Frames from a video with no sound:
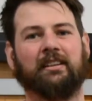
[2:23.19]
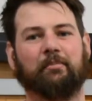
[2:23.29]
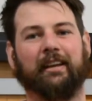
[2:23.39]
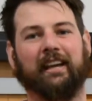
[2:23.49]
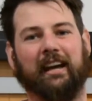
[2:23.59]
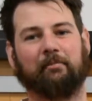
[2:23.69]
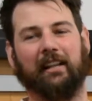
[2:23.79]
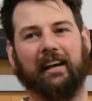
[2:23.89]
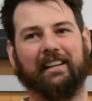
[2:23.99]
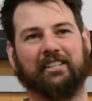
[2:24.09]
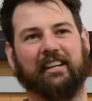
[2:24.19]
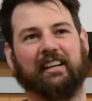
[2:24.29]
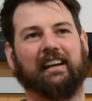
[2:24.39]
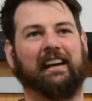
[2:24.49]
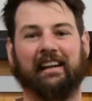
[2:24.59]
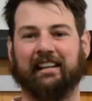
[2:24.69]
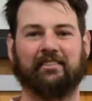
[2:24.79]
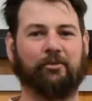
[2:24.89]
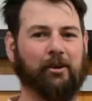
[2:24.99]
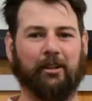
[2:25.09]
became larger, and
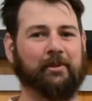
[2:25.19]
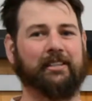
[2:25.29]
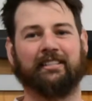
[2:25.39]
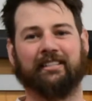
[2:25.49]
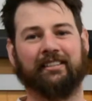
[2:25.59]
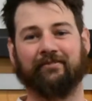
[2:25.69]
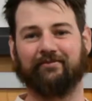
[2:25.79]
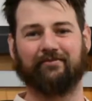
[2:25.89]
the Wallabies didn't